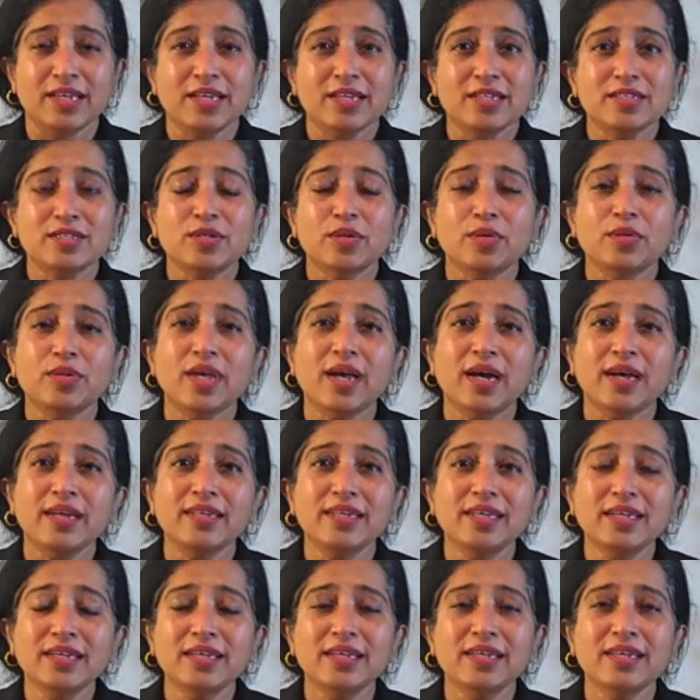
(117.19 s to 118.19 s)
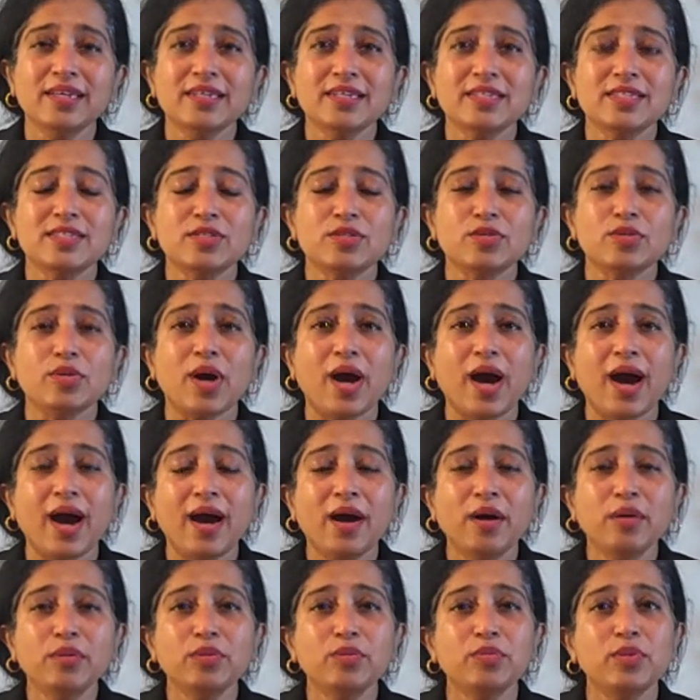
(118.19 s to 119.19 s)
So the idea here is to how do